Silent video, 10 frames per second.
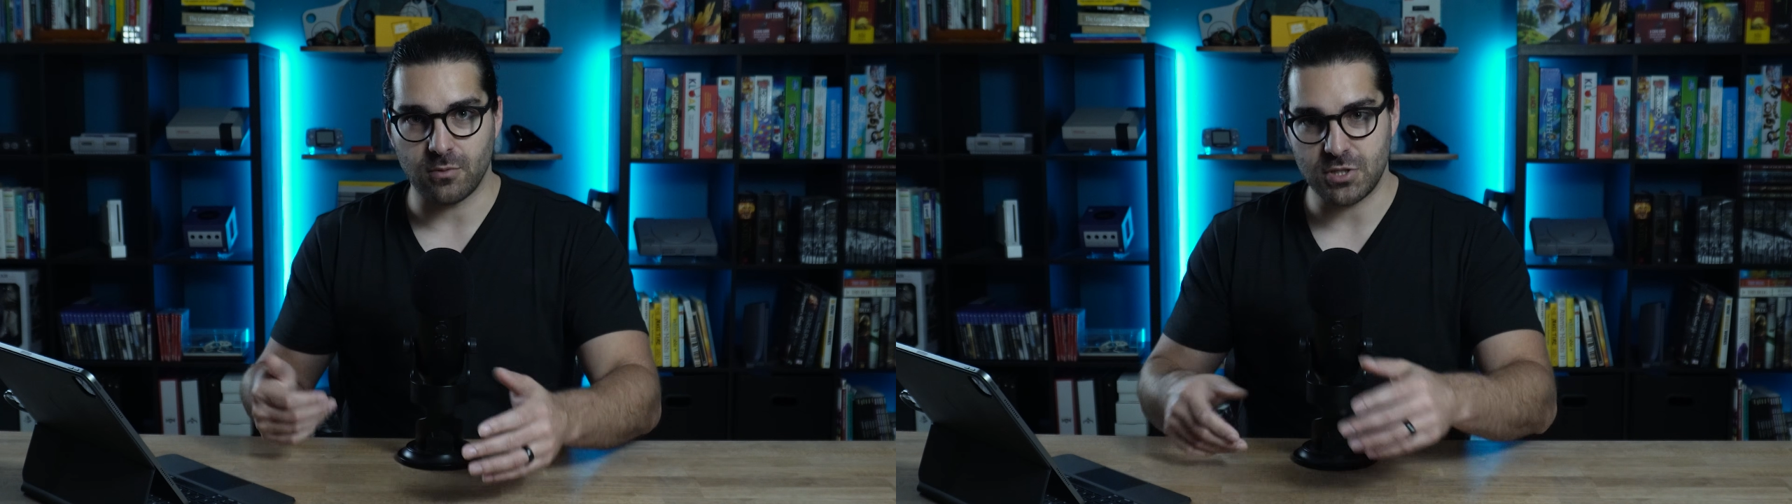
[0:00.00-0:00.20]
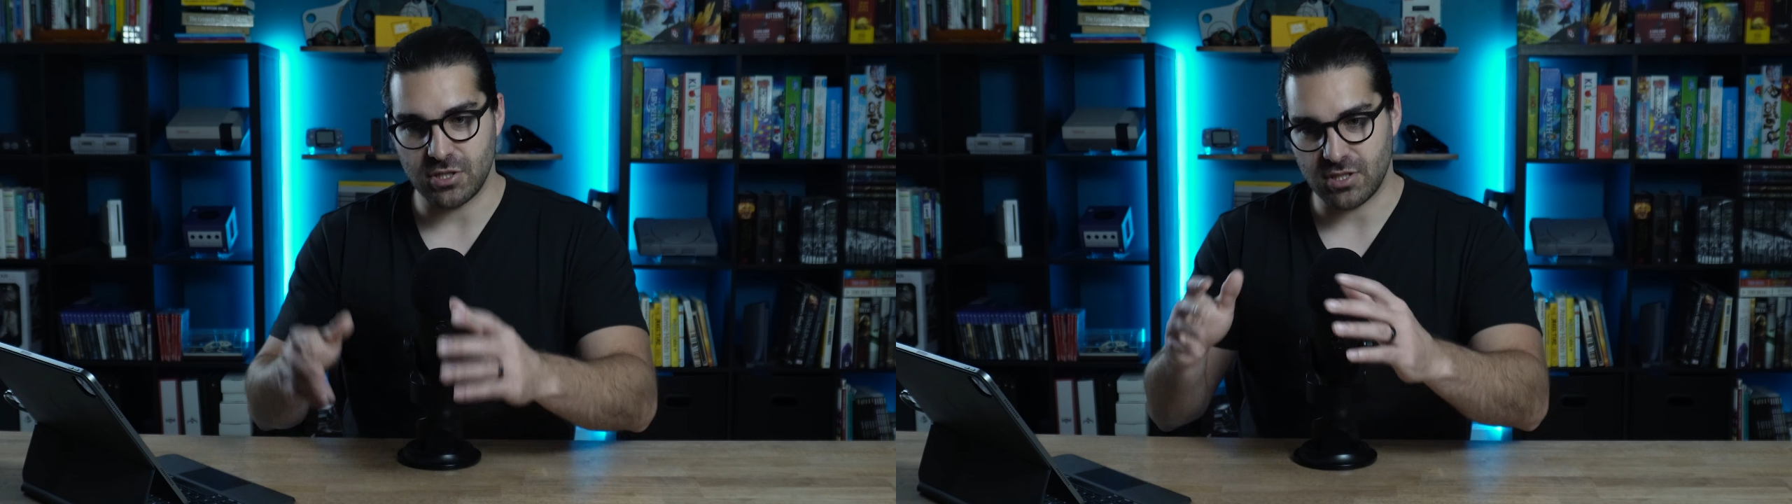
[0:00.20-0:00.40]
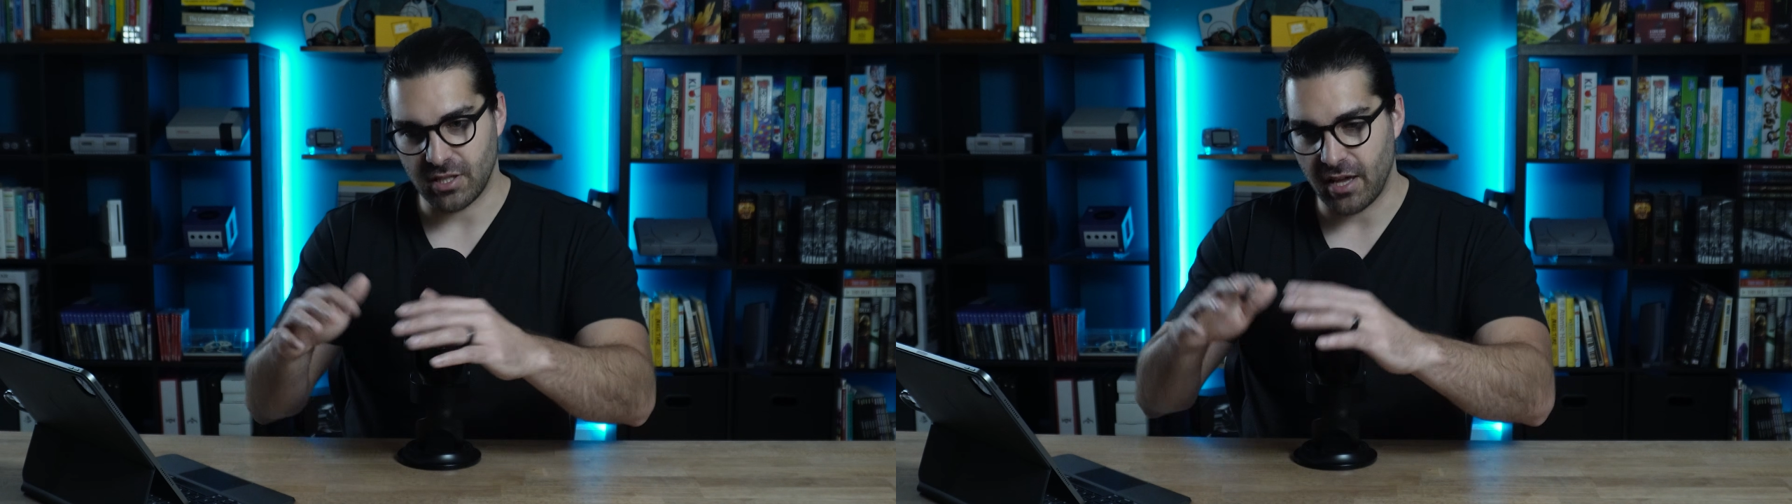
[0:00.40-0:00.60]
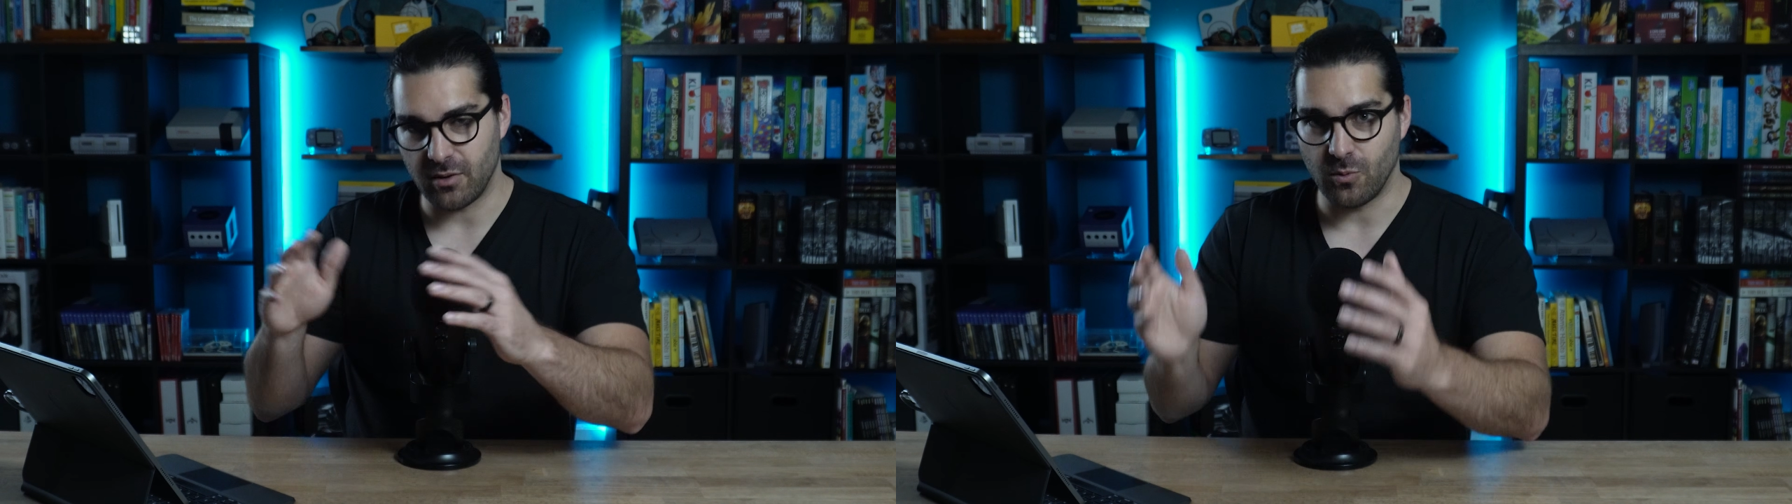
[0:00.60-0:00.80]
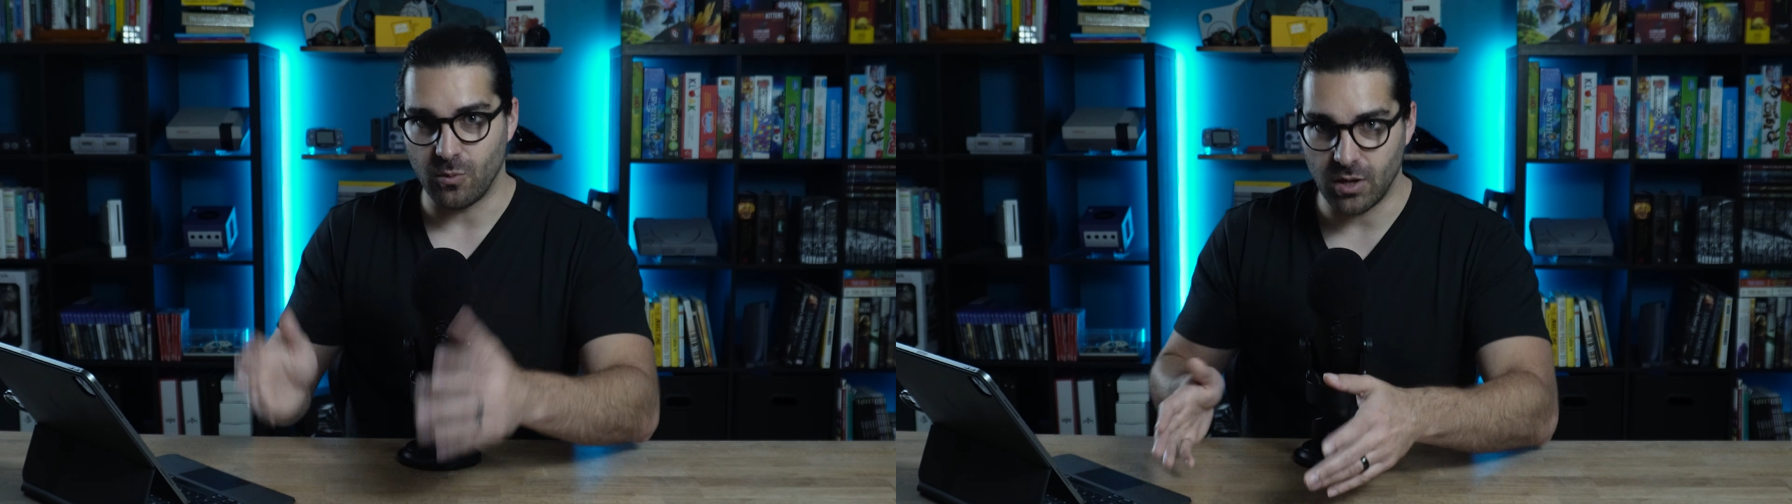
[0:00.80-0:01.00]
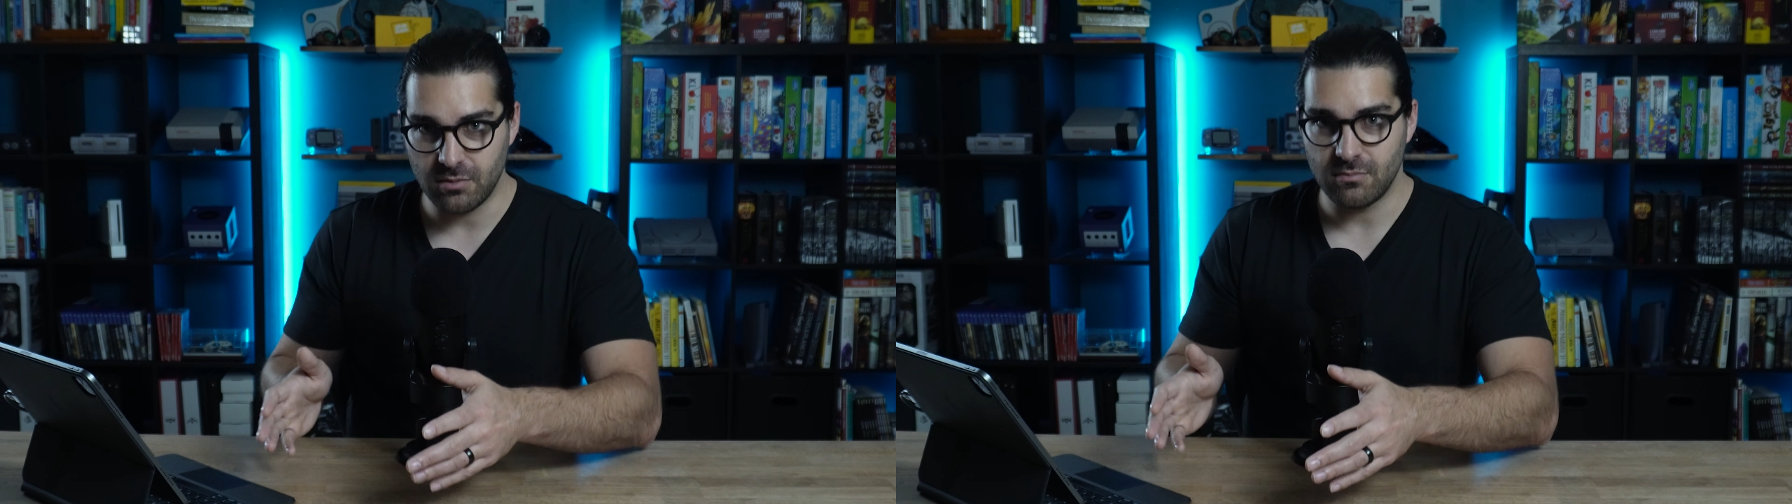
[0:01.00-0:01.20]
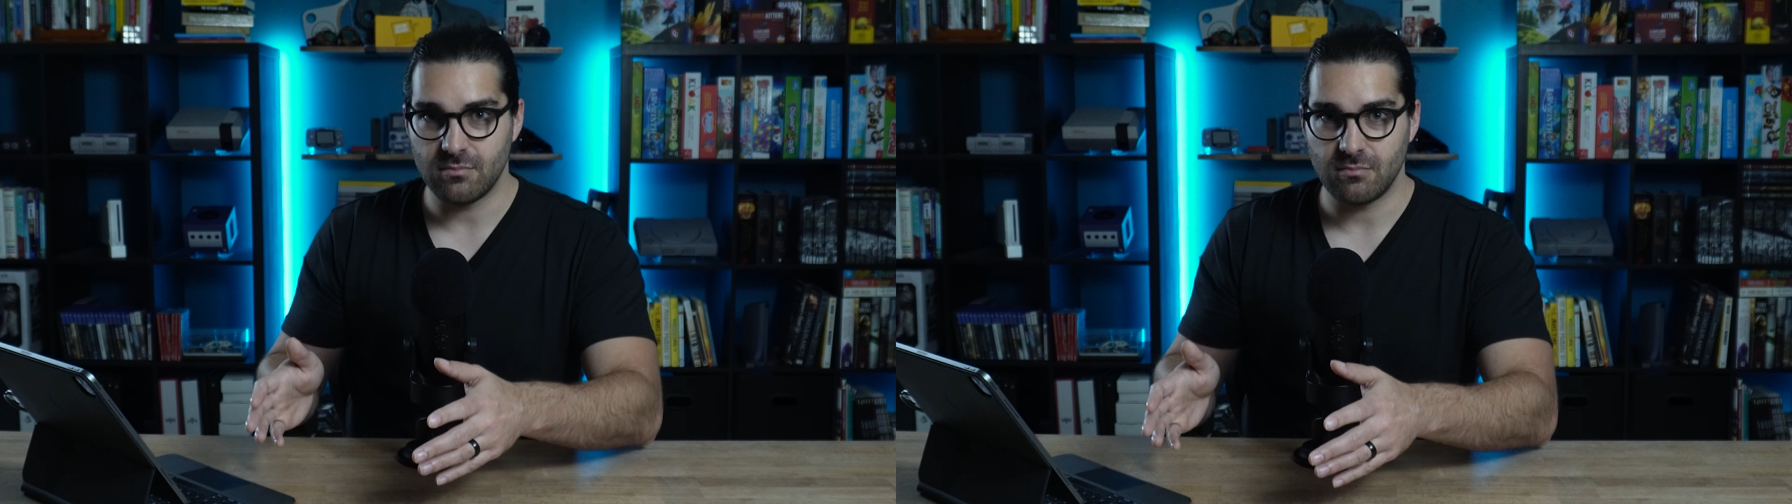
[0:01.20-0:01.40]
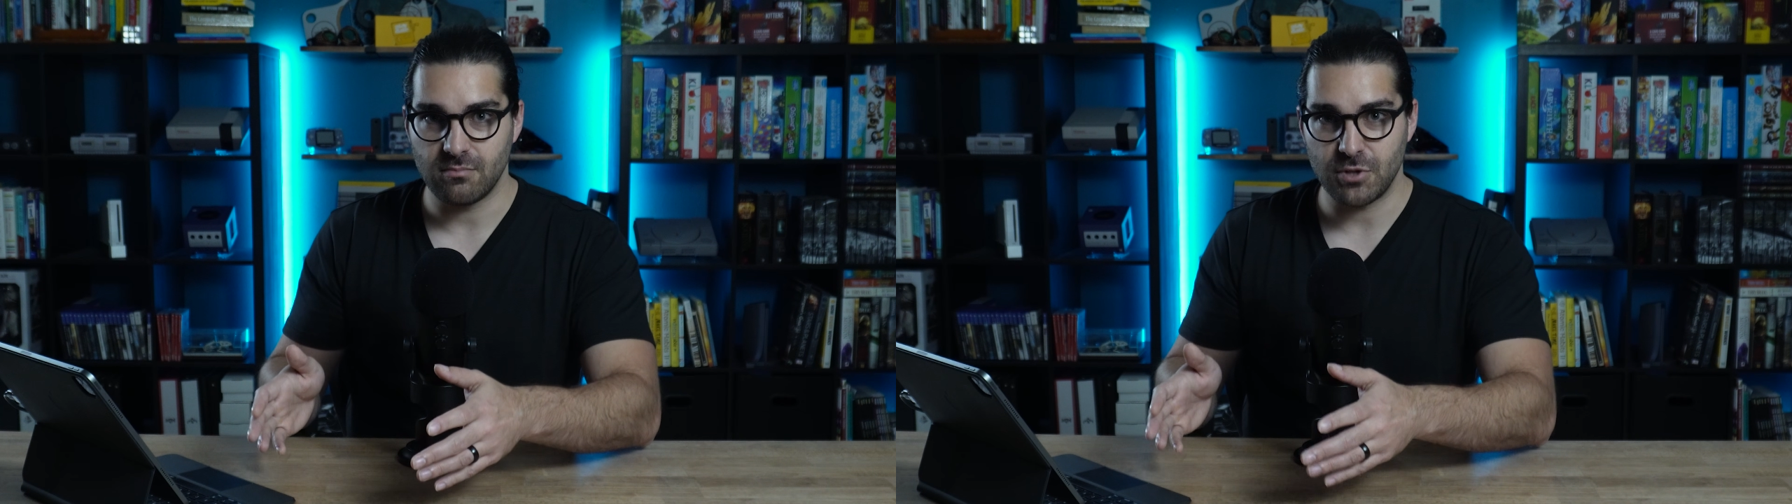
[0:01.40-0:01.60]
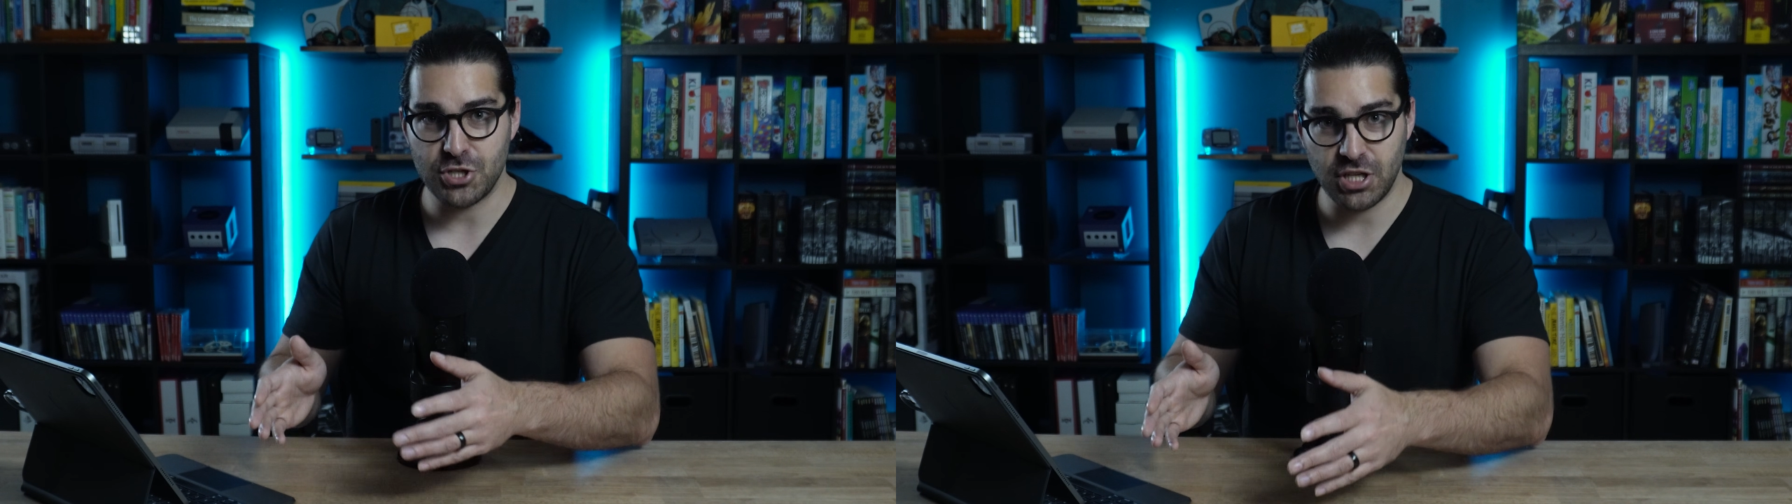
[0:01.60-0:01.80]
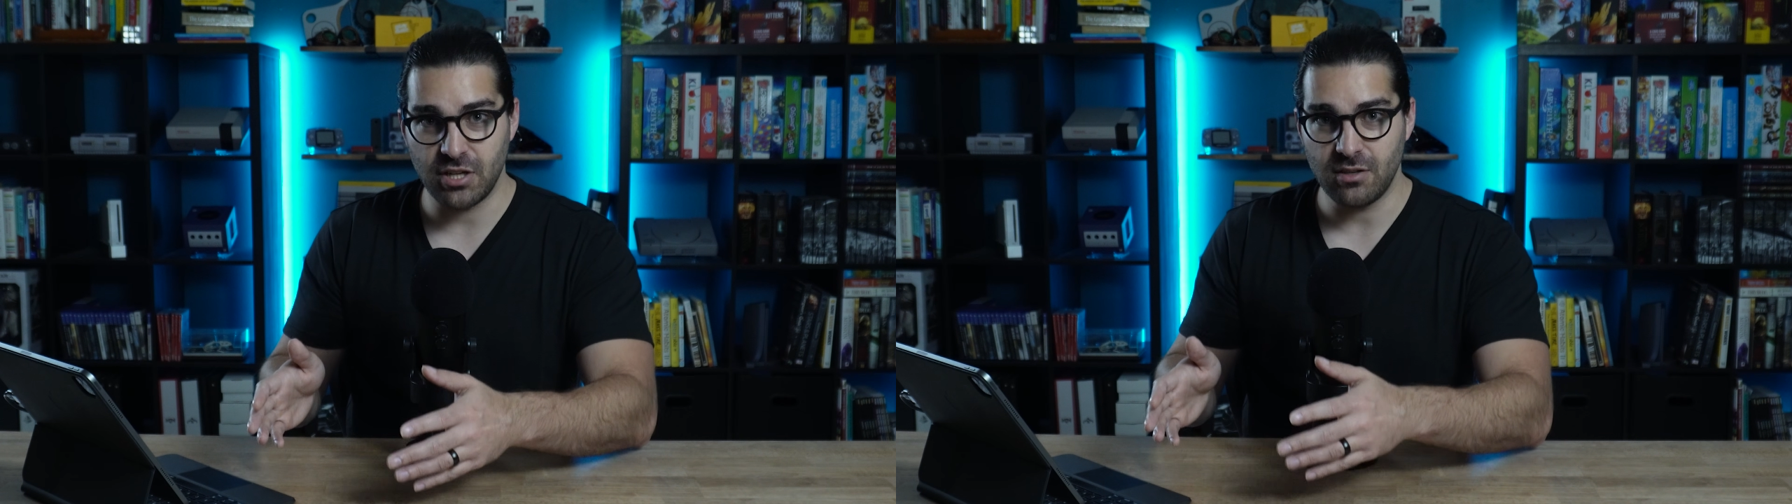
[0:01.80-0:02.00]
which is again one
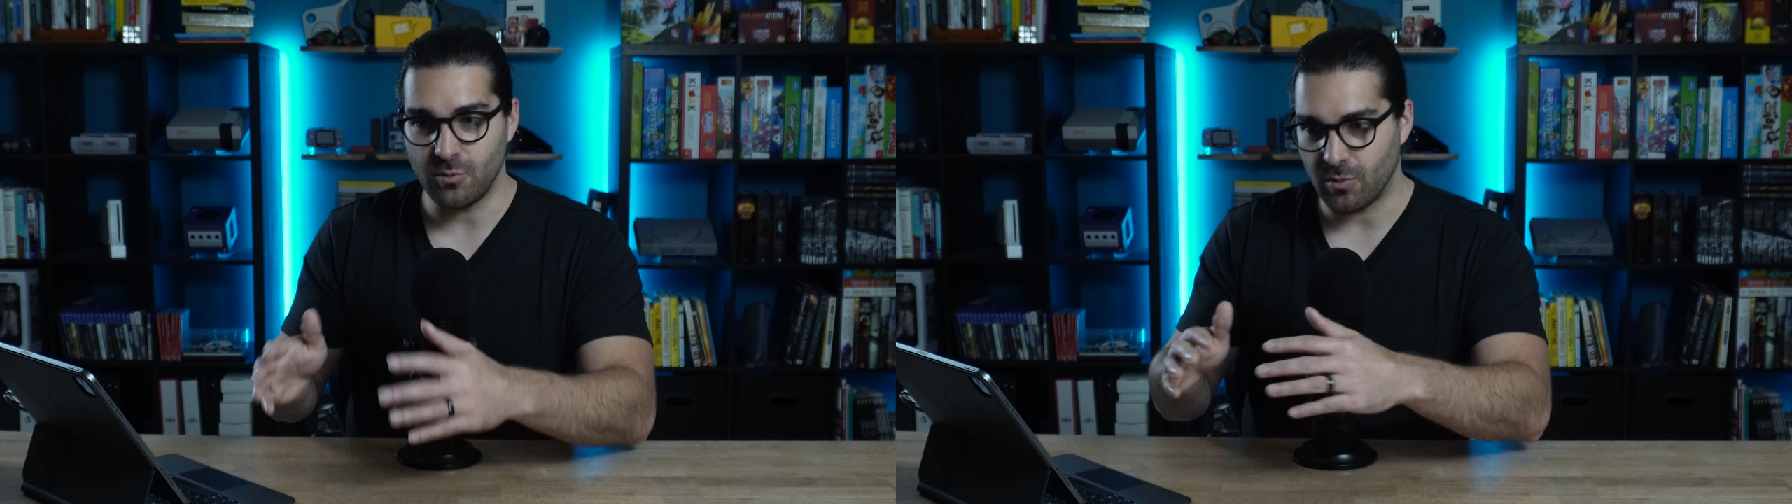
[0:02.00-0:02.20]
machine,